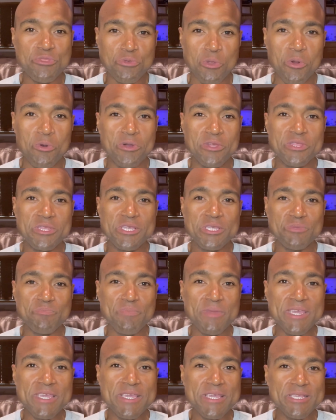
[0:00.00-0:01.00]
throwing these
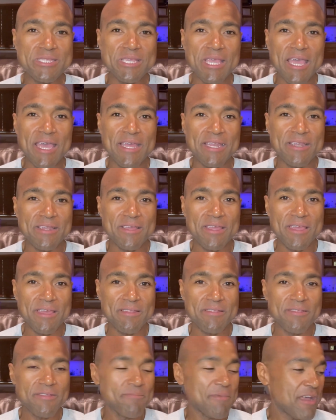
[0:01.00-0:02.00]
bees at,
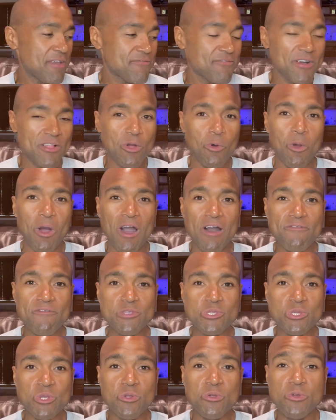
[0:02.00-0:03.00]
at my fellow
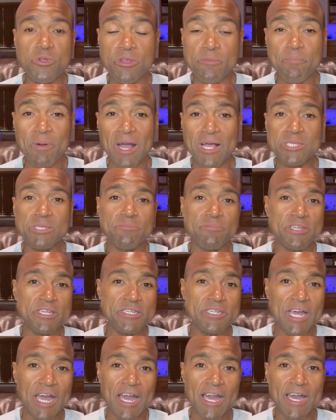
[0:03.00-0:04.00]
officer who could possibly
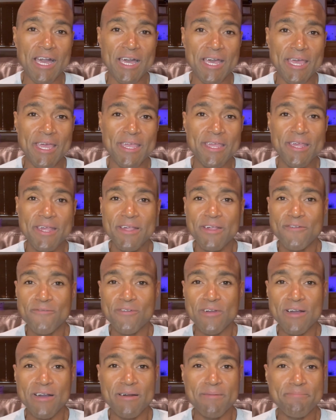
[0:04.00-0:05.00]
die
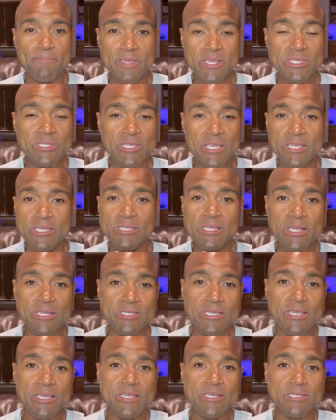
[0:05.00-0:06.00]
from bee stings
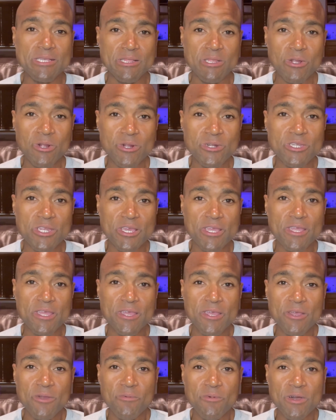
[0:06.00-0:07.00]
because he's allergic,
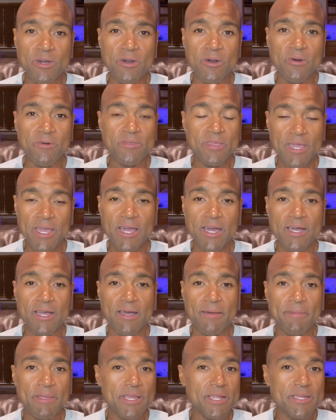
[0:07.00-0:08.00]
well, yeah,
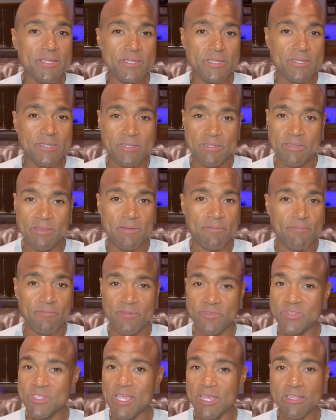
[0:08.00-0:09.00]
I mean,
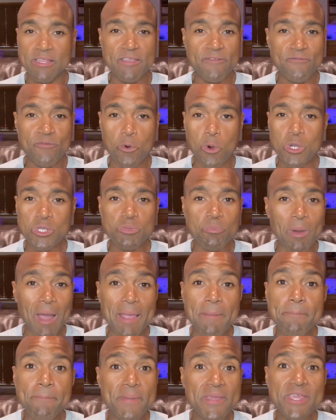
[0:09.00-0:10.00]
deadly force
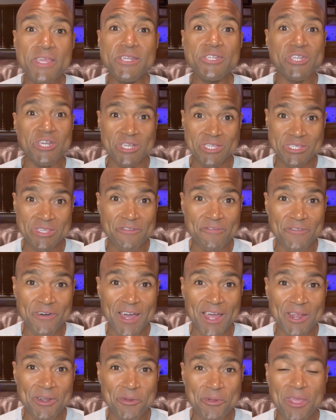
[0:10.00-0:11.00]
might be
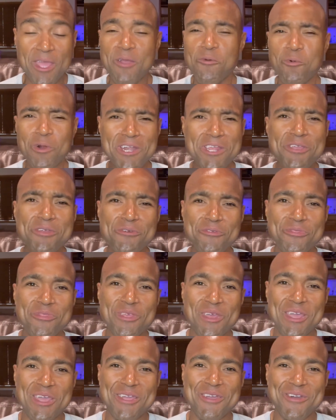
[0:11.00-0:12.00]
justified, okay? What do you
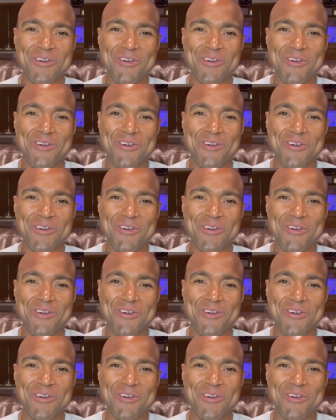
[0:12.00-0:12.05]
think,